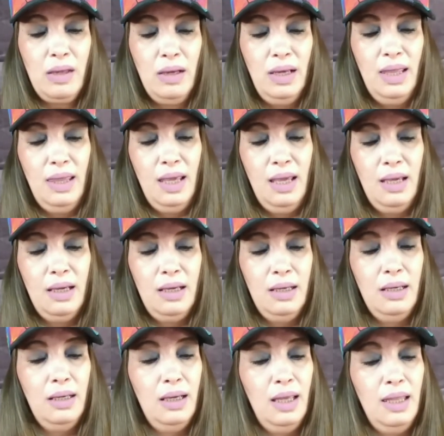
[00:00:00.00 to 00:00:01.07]
I think,
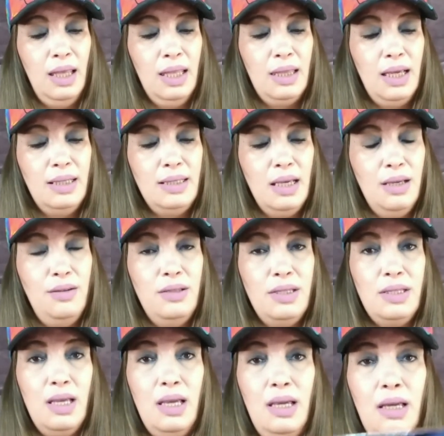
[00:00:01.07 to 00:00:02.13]
I think that's how you
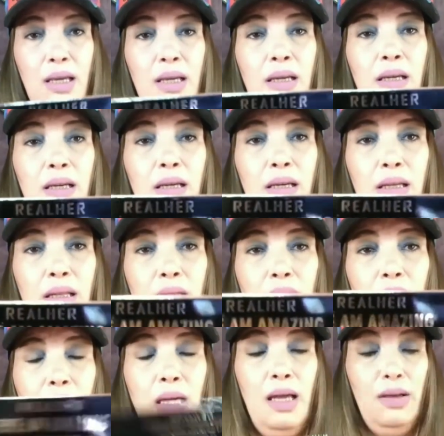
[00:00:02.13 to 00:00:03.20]
say,
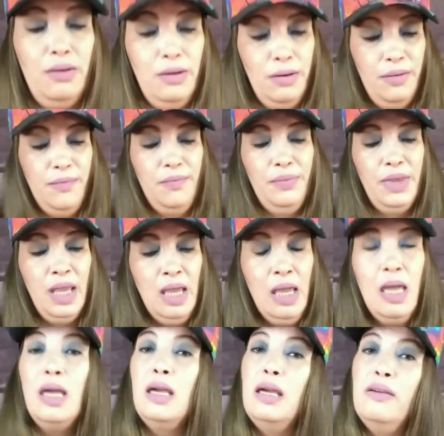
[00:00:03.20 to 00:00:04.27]
I don't know.
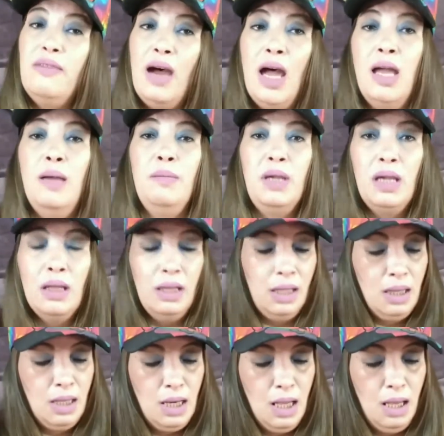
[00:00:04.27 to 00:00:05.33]
If I am
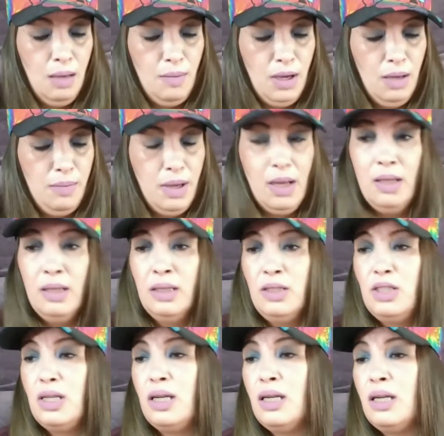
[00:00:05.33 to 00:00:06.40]
killing the name, I
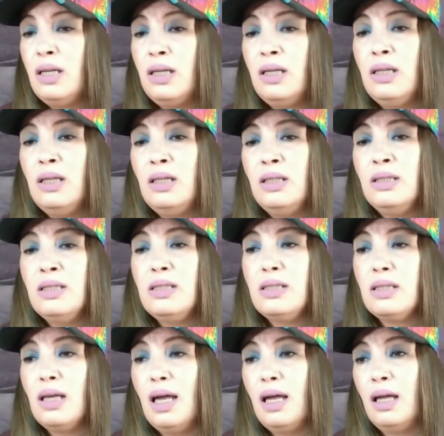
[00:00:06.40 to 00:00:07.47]
apologize.
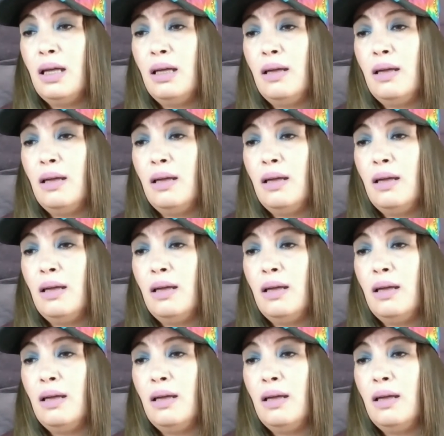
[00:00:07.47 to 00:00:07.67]
I